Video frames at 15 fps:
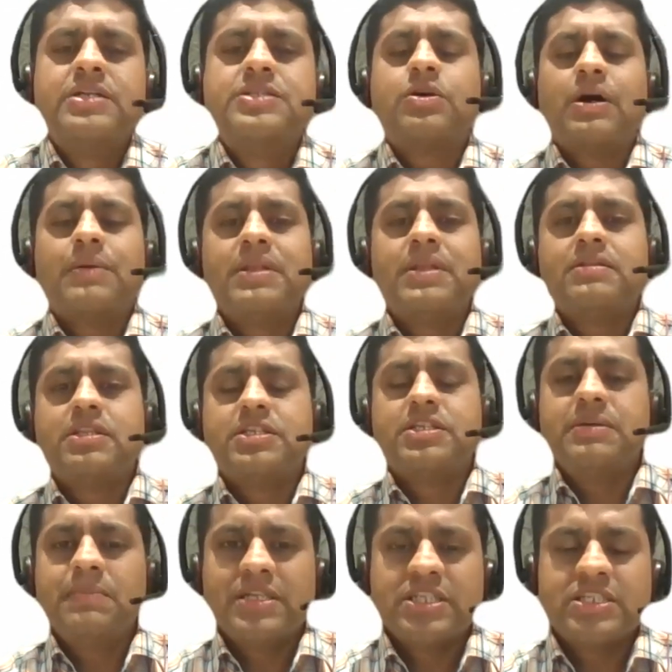So I mean,
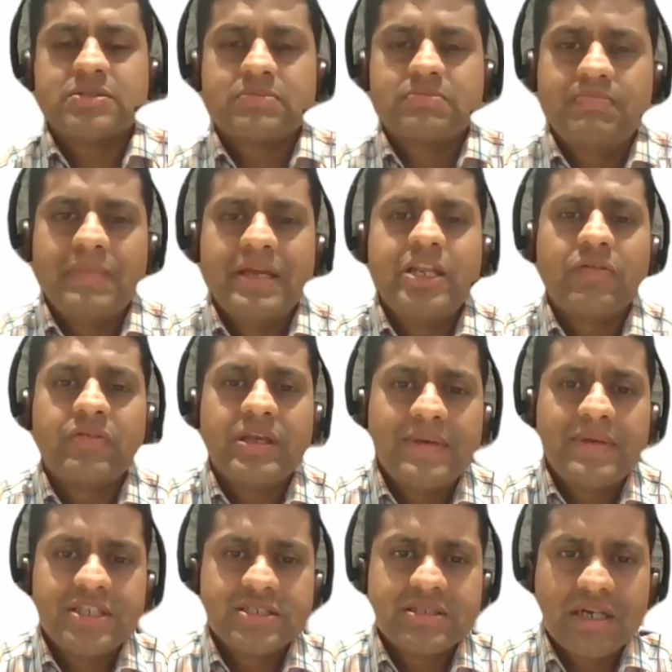the images, many of the
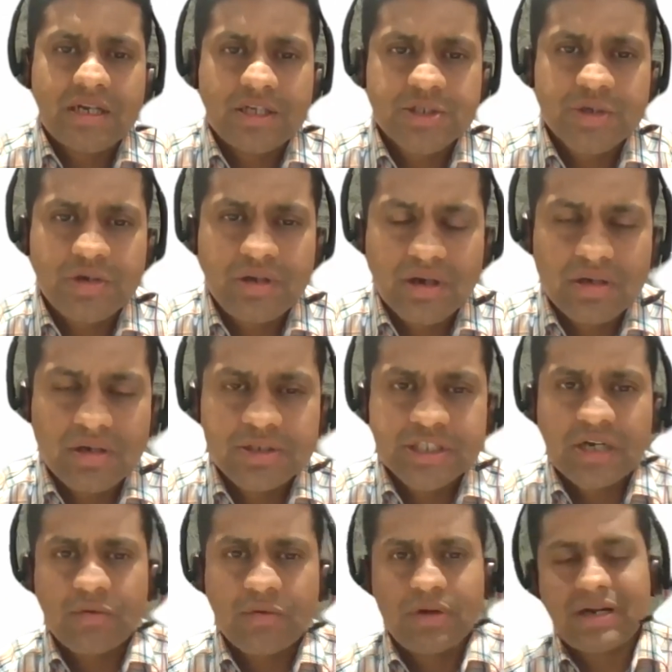images that I showed you,
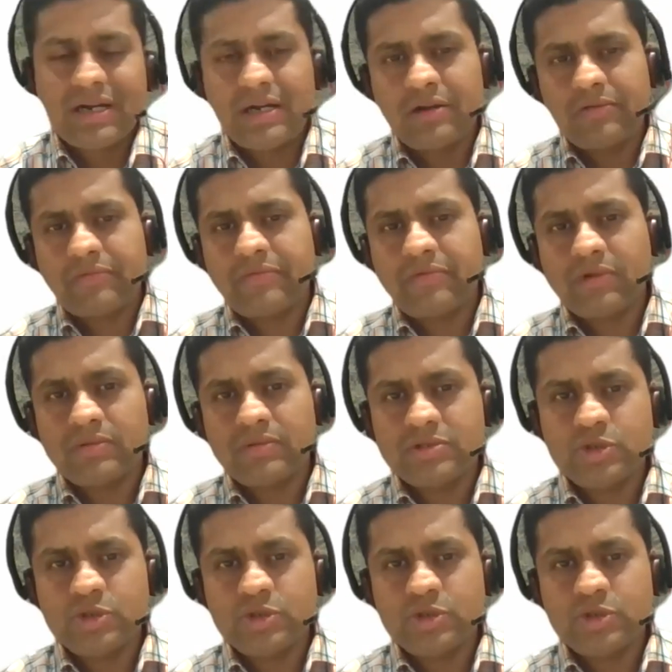Anushka, were kind of you know,